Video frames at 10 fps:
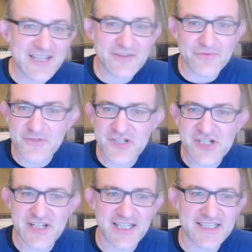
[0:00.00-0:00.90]
the
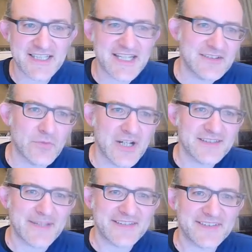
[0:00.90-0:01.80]
Rubinstein, is
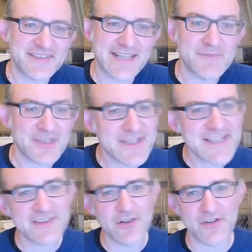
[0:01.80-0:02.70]
white's best attempt. I mean,
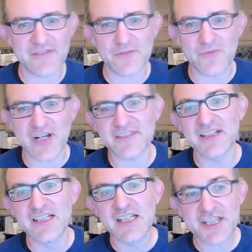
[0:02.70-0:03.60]
it's not giving white
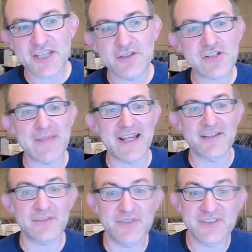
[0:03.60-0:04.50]
a huge
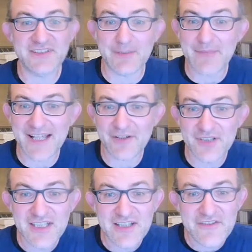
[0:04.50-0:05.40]
amount, but somehow
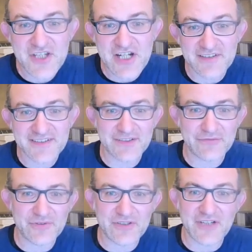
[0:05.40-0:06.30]
the chances
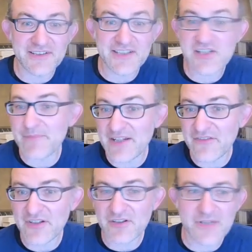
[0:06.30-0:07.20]
for an advantage are better
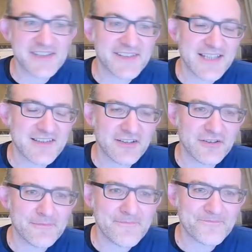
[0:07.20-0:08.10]
than queen
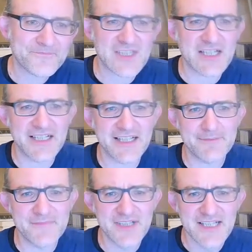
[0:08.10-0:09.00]
c2.
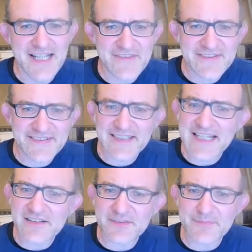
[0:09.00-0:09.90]
Um, and this is
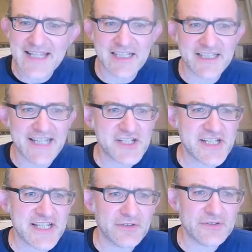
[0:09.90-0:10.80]
Leela's main line. Actually,
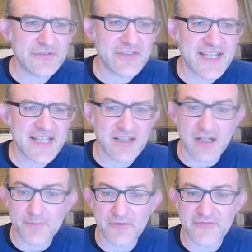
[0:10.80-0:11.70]
it goes for the
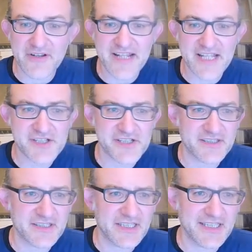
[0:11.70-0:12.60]
Karpov
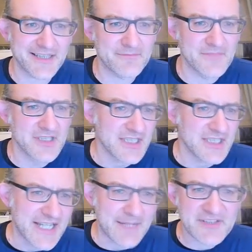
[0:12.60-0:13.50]
variation. Um,
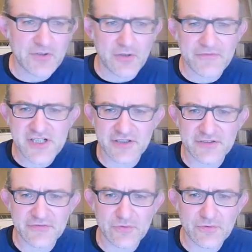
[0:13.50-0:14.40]
yeah, I mean, Stockfish
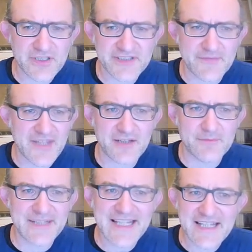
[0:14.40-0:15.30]
goes for uh, something
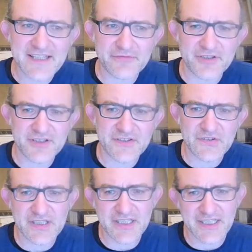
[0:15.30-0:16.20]
completely different.
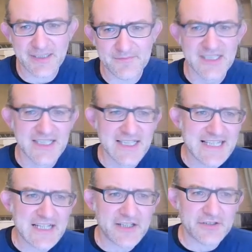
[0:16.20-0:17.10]
Um,
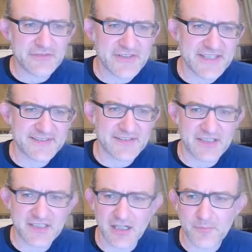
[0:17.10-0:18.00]
Leela goes for this uh,
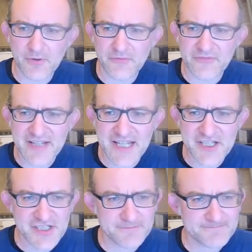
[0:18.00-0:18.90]
Karpov
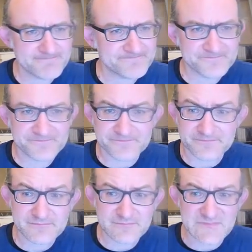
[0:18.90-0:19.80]
variation
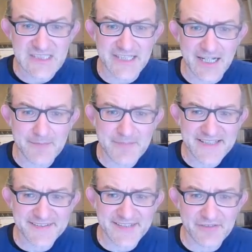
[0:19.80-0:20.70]
knight
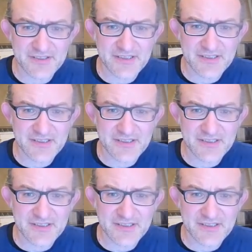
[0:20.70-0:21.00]
bd7